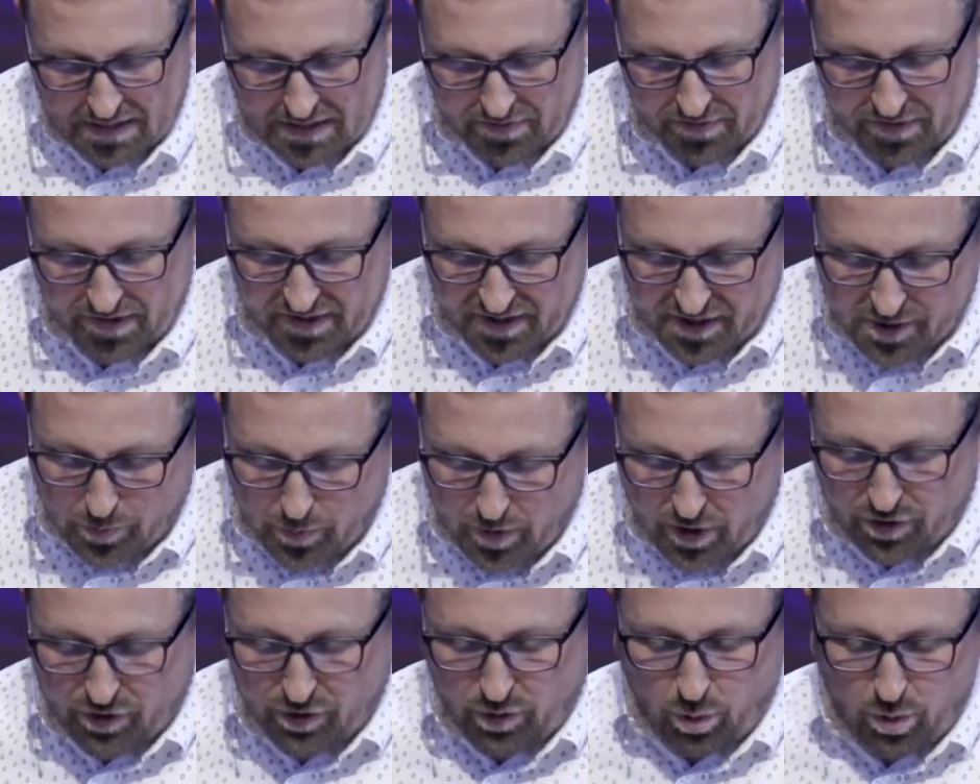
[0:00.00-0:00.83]
Then the
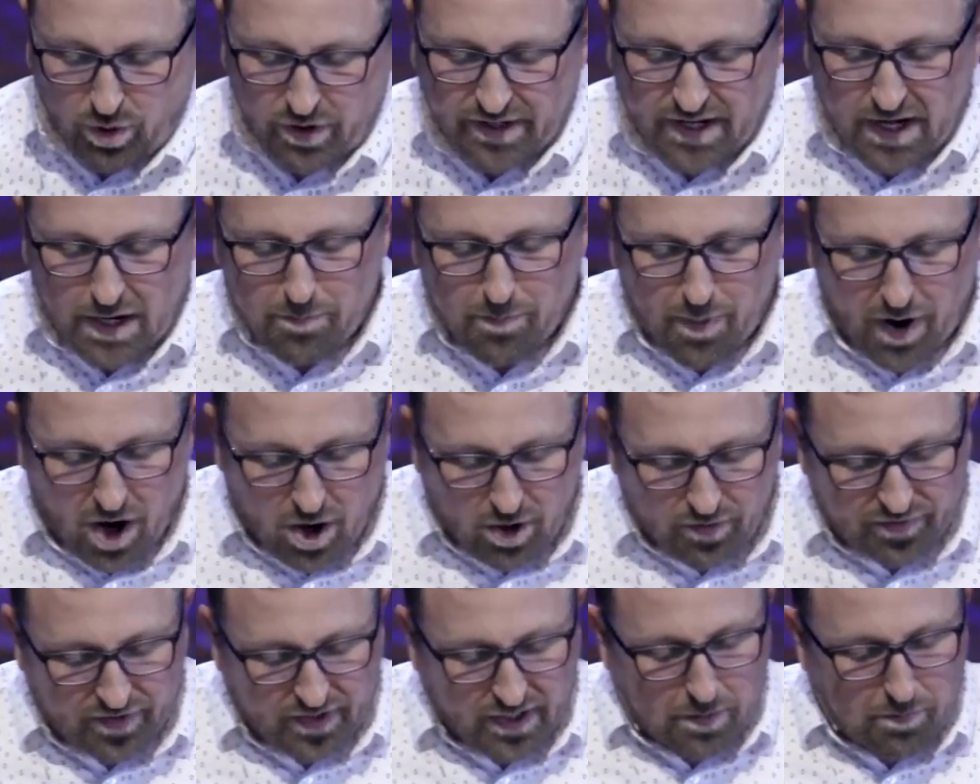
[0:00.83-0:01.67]
Spirit of the Lord came
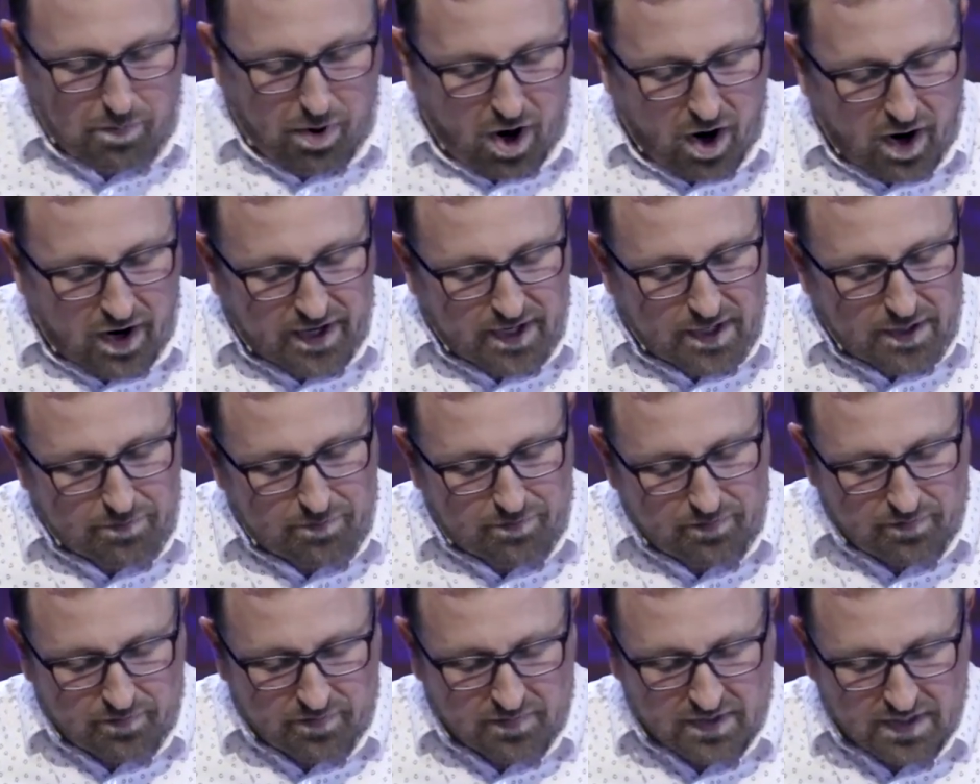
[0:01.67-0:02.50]
powerfully upon
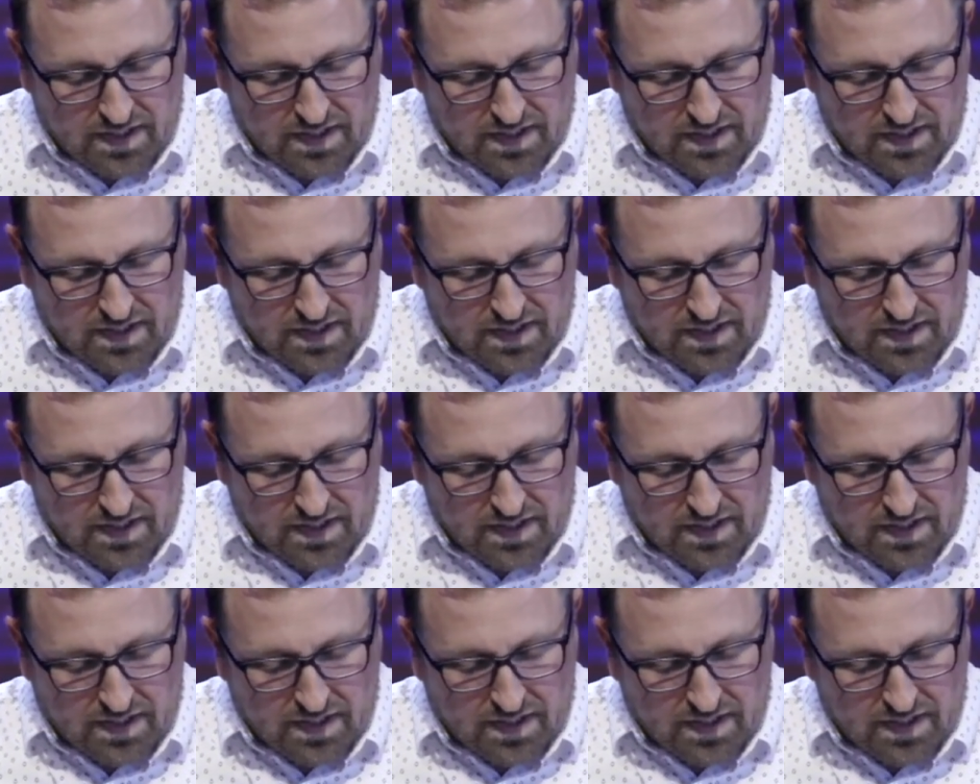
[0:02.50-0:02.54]
him,